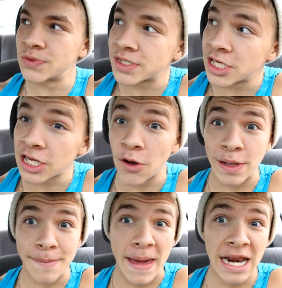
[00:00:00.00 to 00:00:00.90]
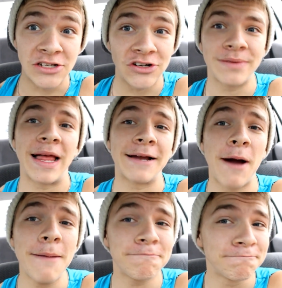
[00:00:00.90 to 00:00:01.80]
she's gonna go get a manager. I'm like,
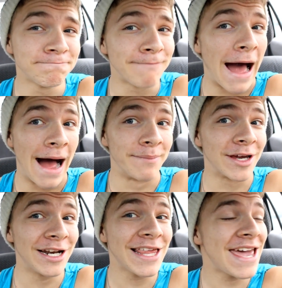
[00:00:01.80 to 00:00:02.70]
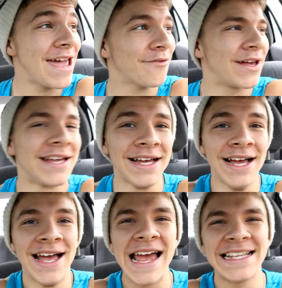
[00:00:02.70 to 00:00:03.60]
well, I'm gonna leave.
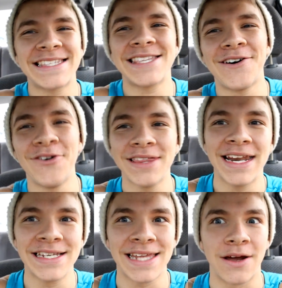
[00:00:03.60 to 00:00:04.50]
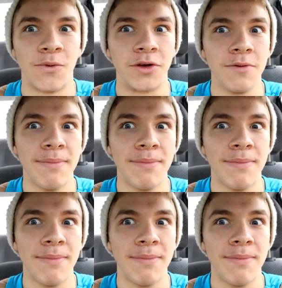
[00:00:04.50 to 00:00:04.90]
And so the old lady's like, well,